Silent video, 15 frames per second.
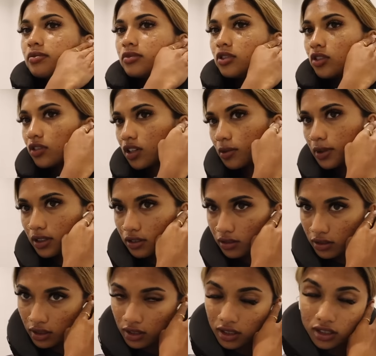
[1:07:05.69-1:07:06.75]
Don't come out.
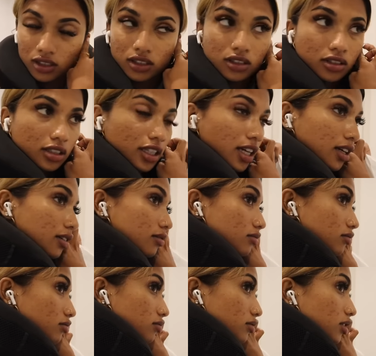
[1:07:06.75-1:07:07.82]
Yeah,
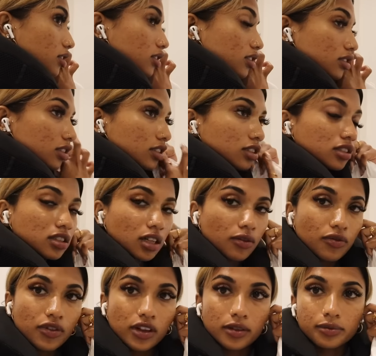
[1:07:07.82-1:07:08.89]
this is
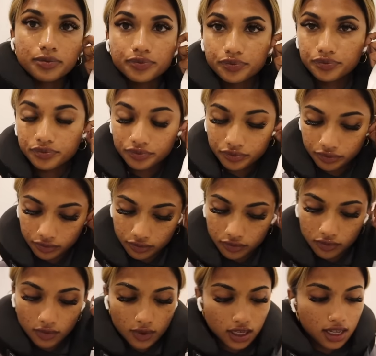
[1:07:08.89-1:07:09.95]
comfy.
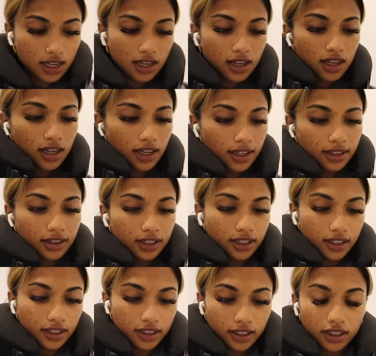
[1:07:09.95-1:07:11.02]
And
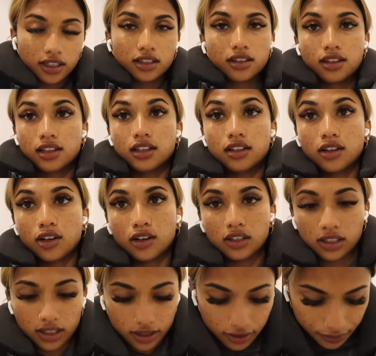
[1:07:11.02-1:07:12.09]
then it's a little haul
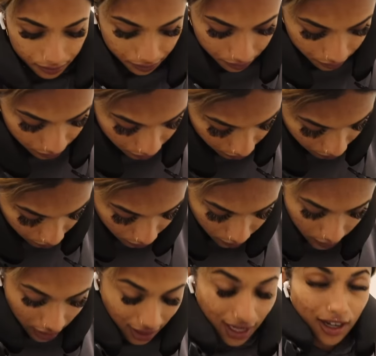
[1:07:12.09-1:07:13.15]
now.
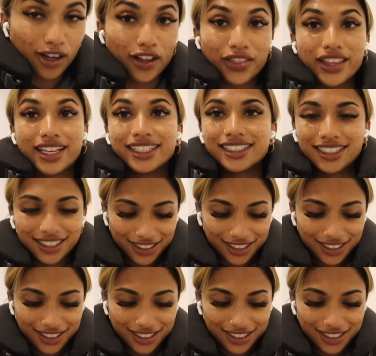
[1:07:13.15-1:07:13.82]
I got this.